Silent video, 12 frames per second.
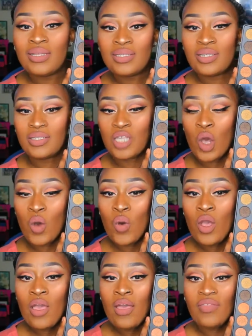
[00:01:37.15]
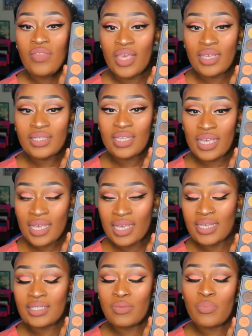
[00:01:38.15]
So this
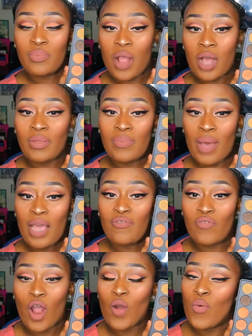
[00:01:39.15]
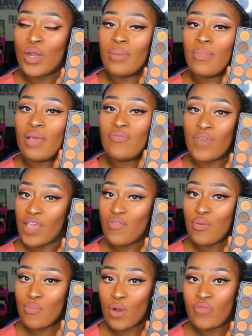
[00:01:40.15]
is probably by far one of my
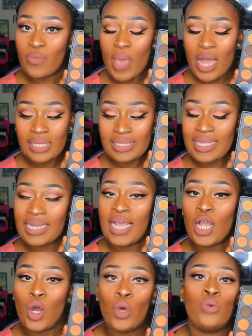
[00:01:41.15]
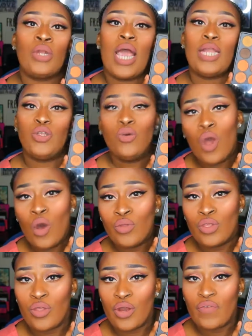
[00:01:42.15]
favorite Morphe palettes that I own. I do own the
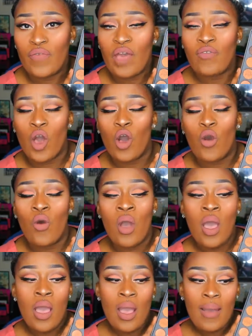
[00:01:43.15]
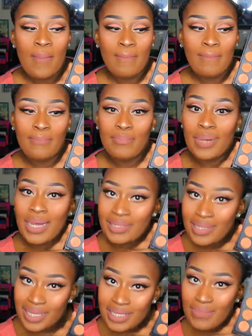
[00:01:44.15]
35O, but
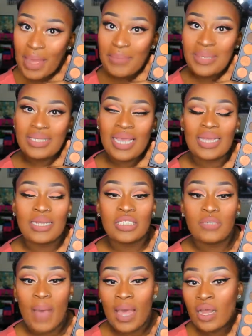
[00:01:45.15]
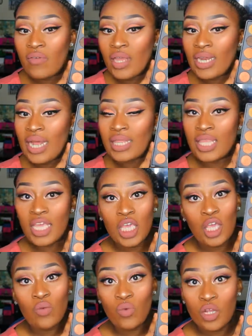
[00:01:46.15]
this might be taking the spot of it, and I think
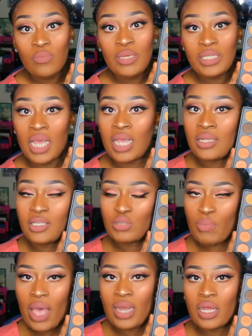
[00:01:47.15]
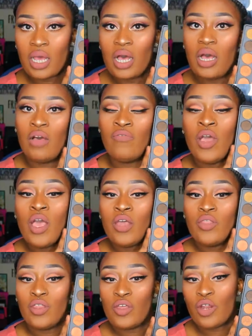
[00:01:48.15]
it will be taking the spot of
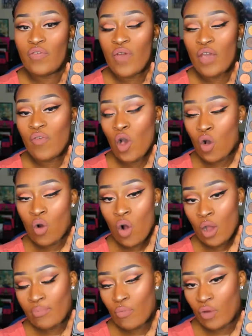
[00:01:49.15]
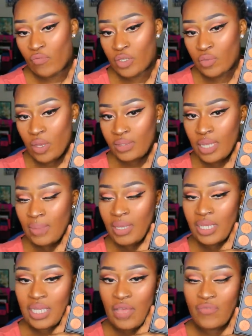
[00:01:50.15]
the 35O on Morphe's website,
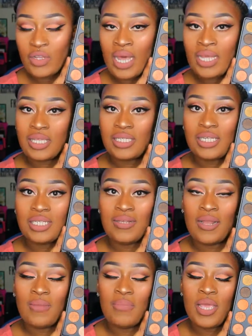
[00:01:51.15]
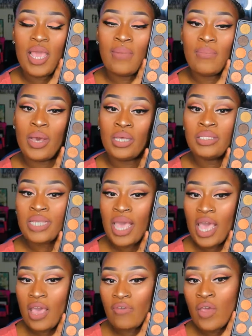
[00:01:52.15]
because I feel like this is going to be a
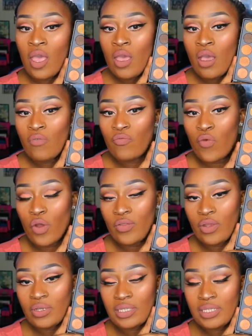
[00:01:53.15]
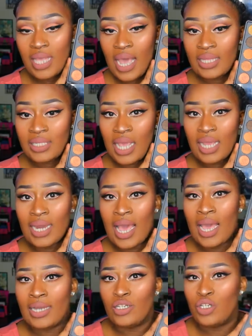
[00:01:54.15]
must-have for their site. And
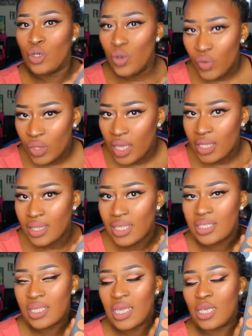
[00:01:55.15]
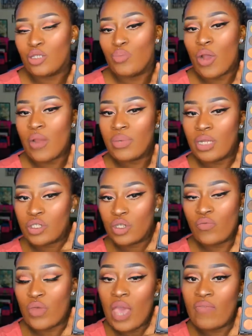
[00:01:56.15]
I do think this is permanent, so
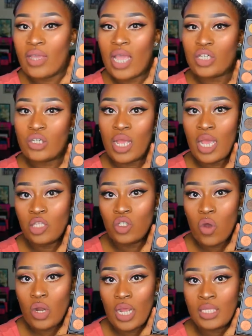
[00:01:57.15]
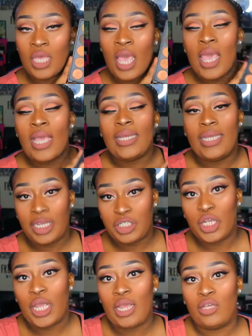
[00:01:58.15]
if you haven't got your hands on it, get
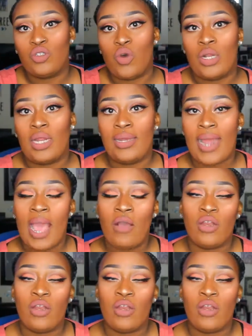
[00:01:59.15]
your hands on it now.